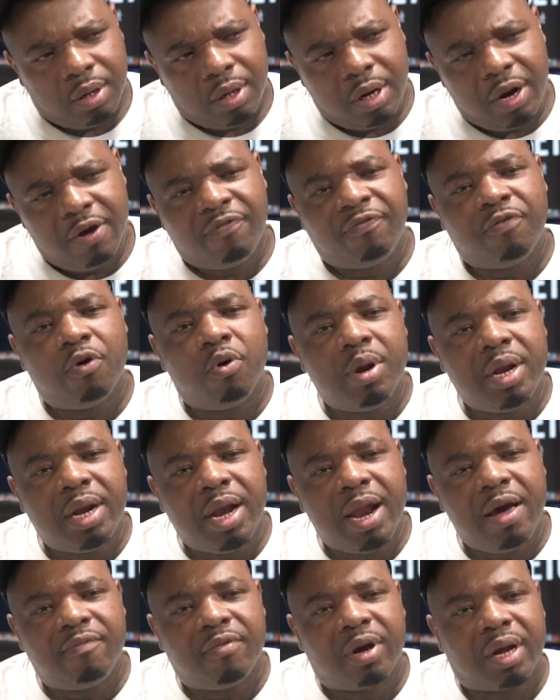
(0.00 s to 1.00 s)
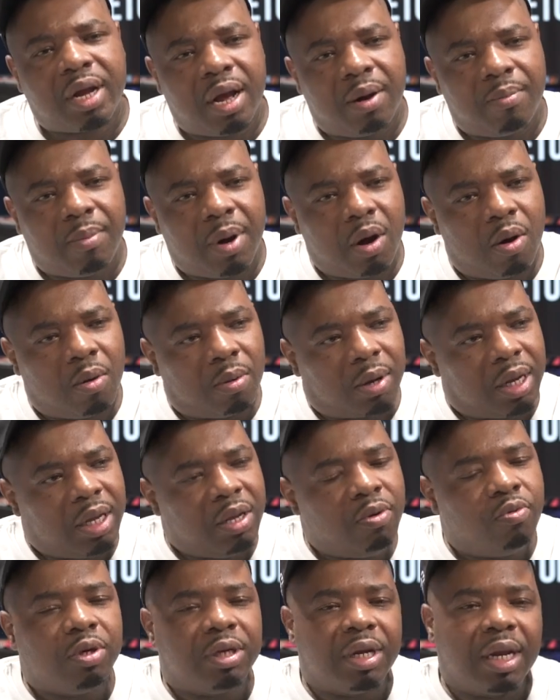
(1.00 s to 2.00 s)
Little 411 come on, cause
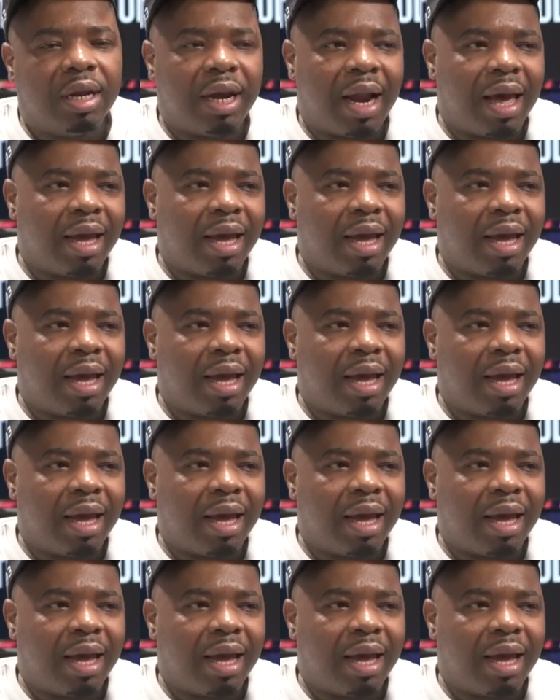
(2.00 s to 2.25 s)
he was in